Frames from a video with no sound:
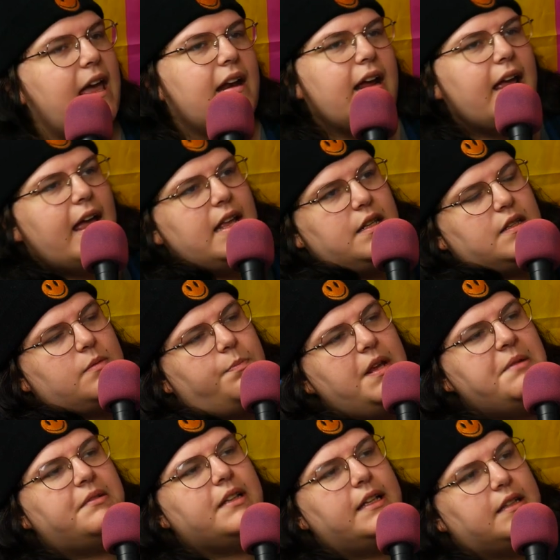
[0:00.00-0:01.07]
and I hate
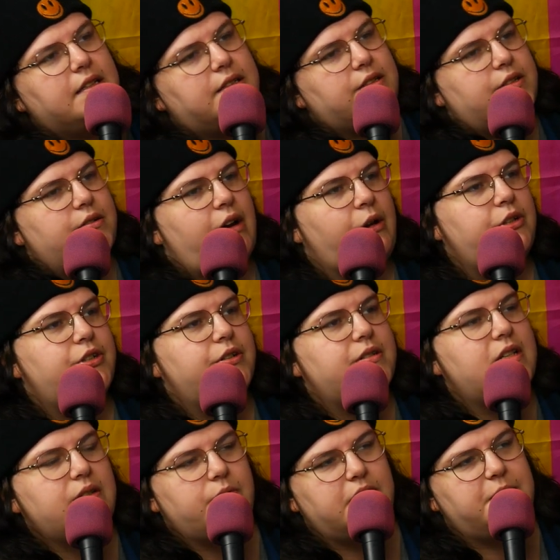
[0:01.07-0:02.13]
people like this too. I chose
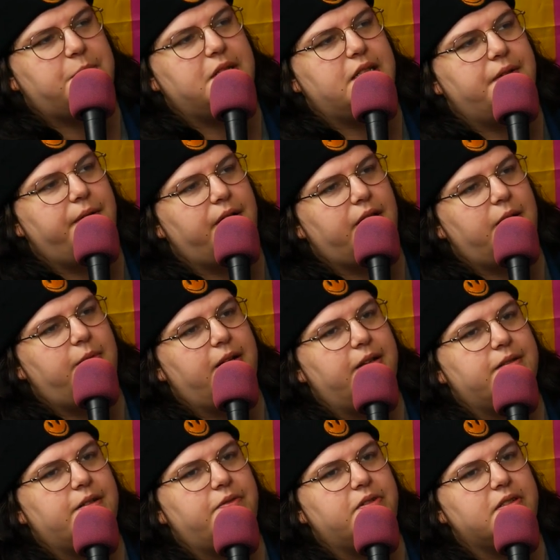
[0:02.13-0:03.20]
this one specifically
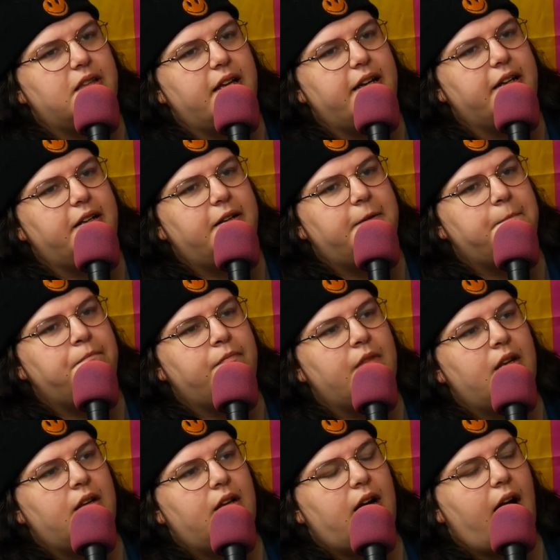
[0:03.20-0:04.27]
because I was like,
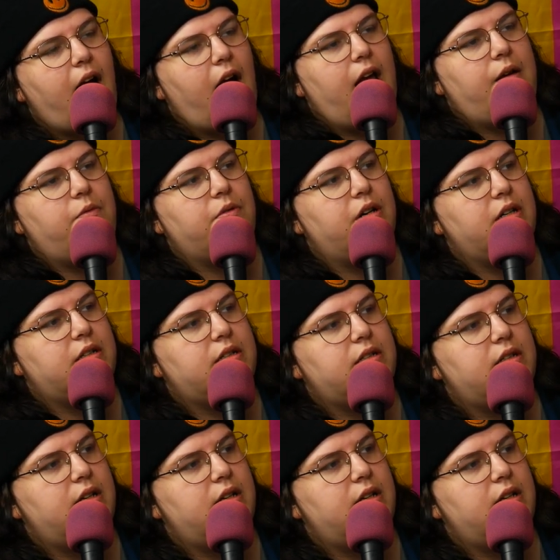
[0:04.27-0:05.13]
I worked